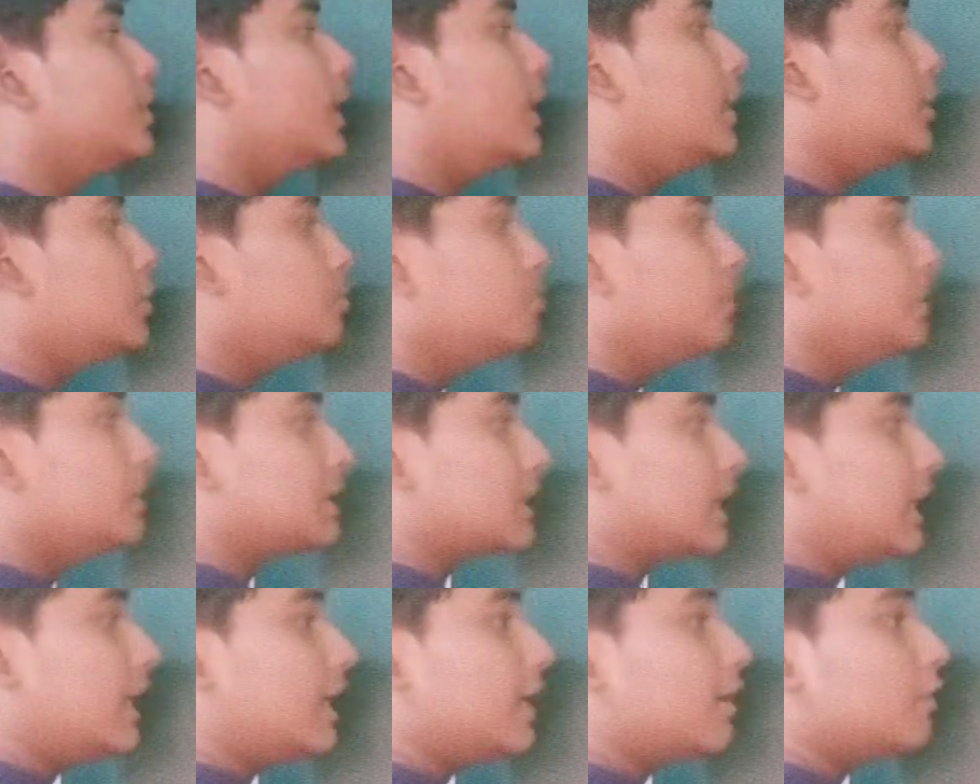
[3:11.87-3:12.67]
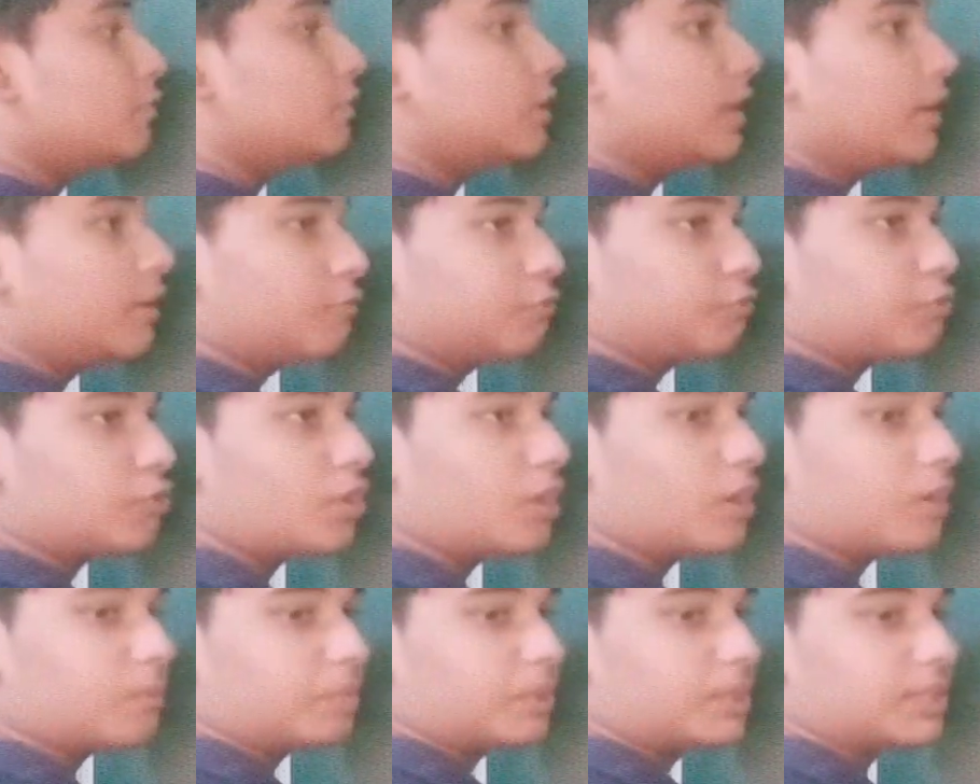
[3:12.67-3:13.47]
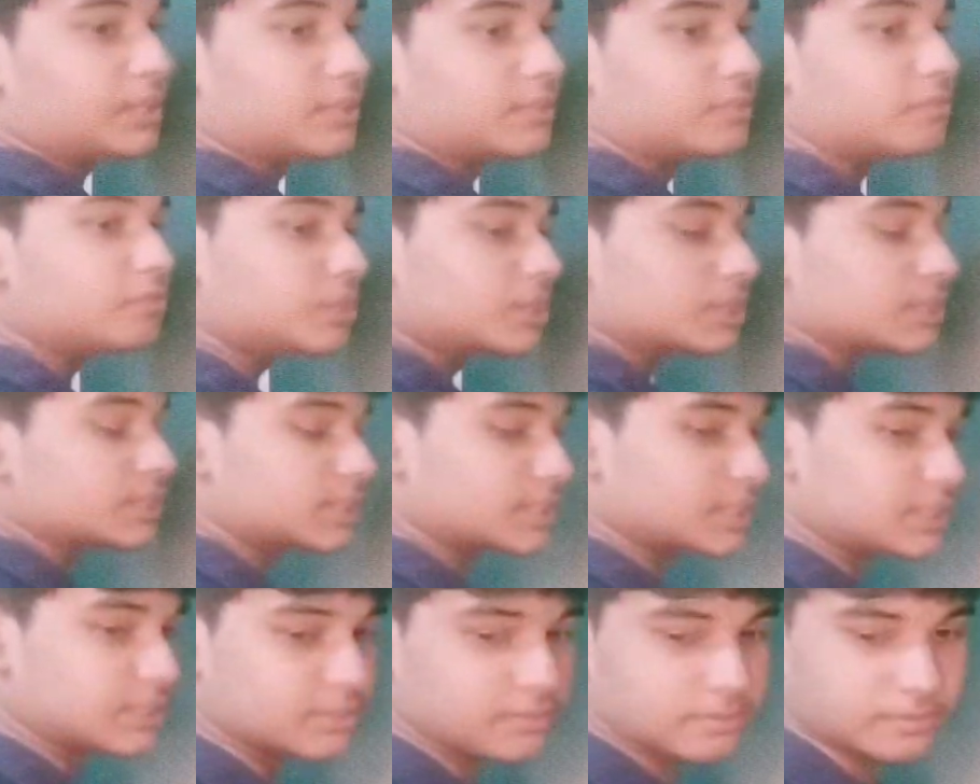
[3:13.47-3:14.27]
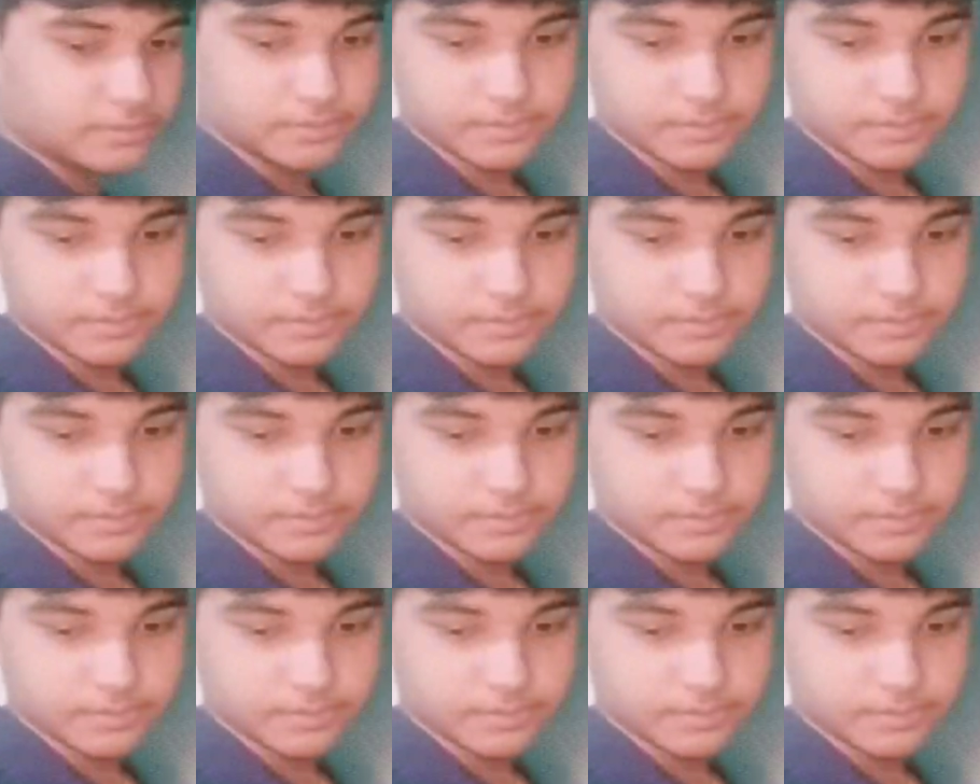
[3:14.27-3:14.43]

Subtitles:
that's basically how if operator works.